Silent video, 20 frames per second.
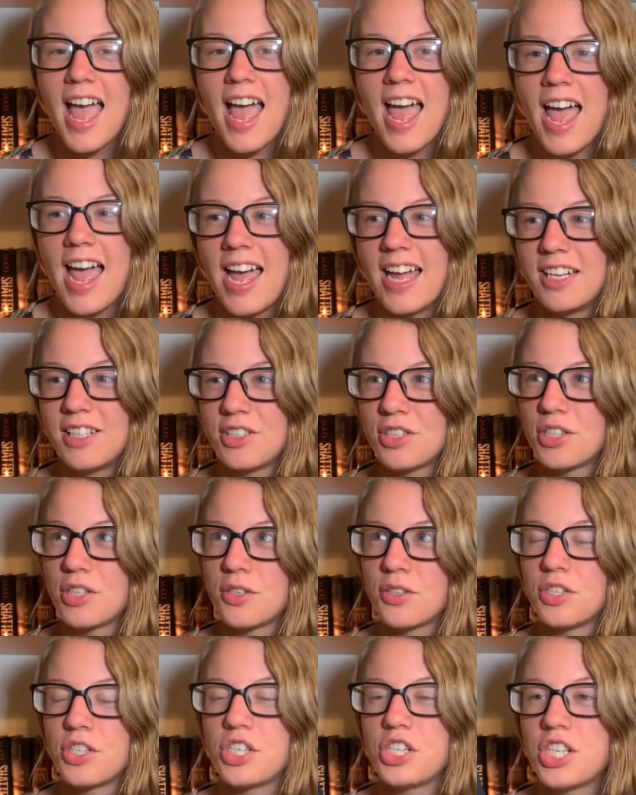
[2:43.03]
and
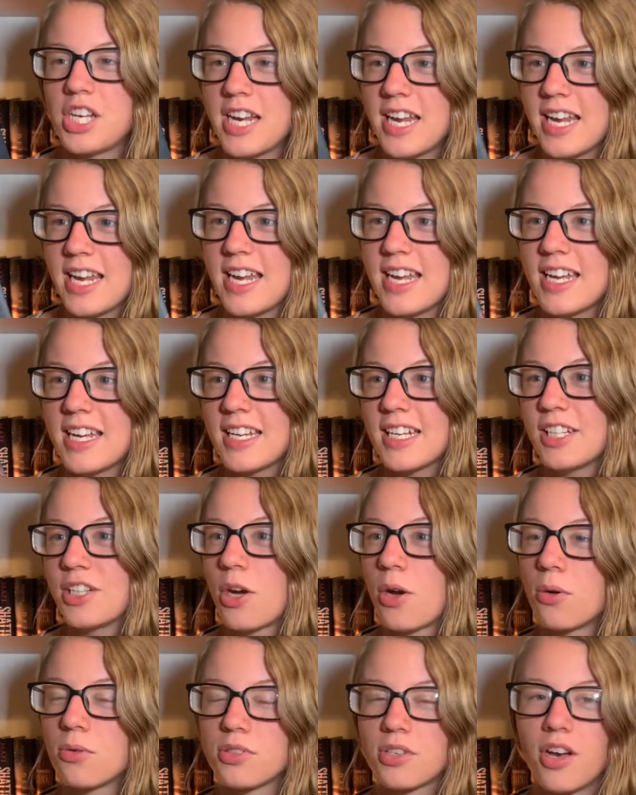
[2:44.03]
so she
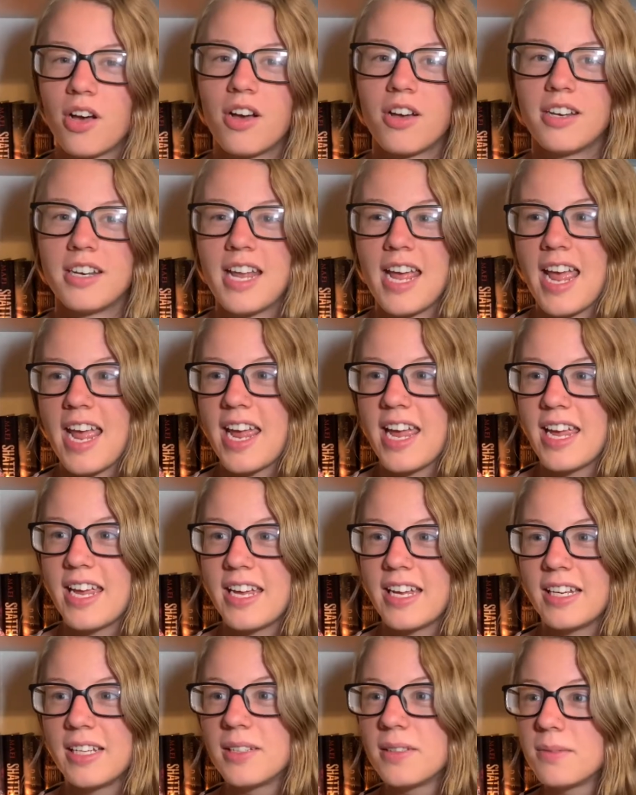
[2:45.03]
goes on
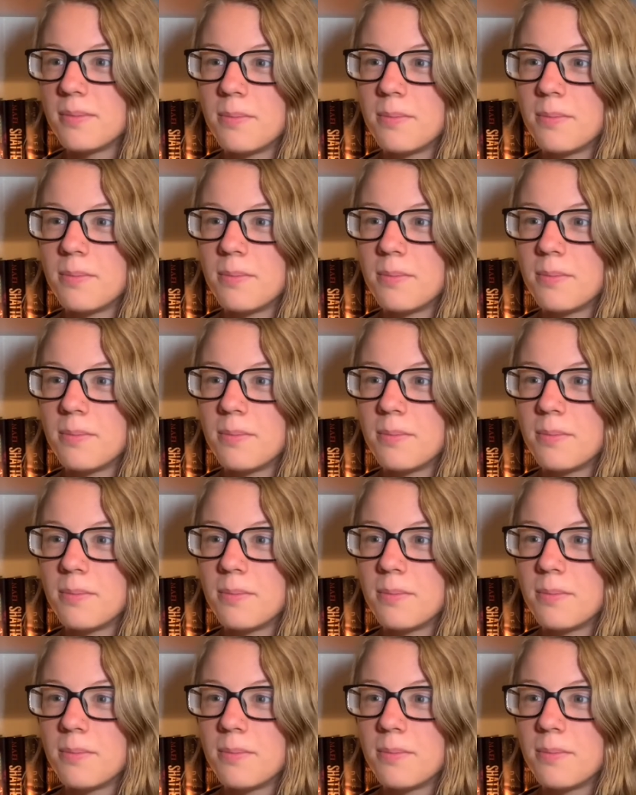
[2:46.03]
a